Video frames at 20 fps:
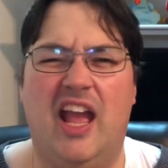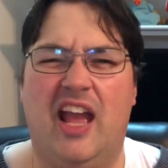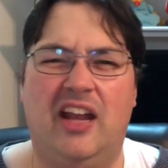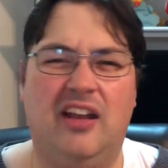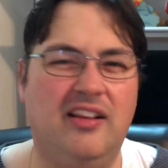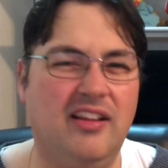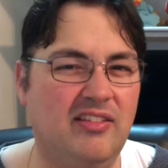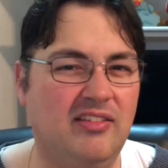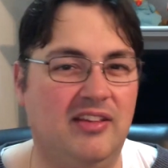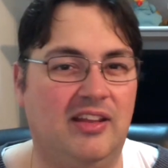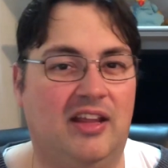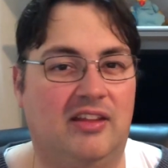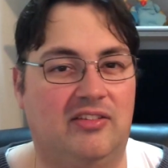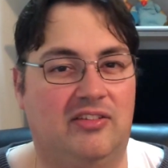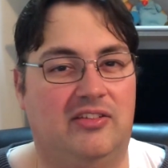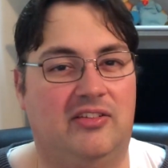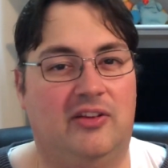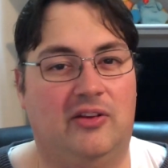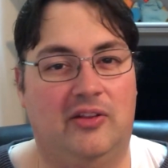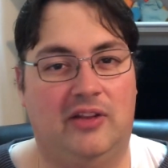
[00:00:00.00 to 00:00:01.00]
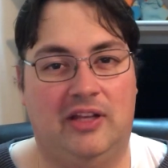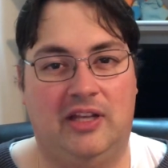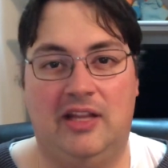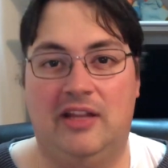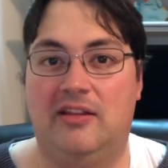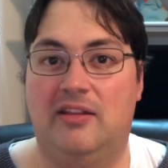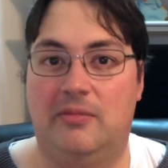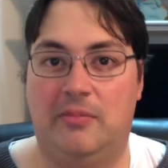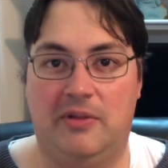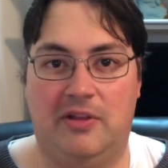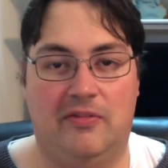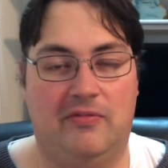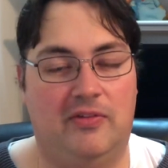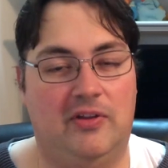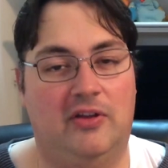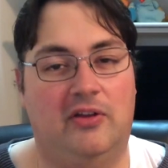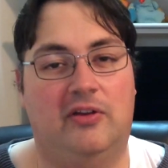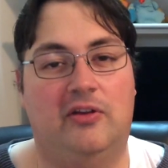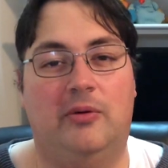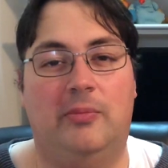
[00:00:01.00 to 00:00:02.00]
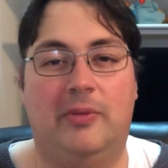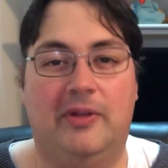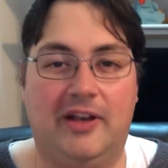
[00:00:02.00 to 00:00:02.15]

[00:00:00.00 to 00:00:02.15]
And it doesn't necessarily need to be a vehicle,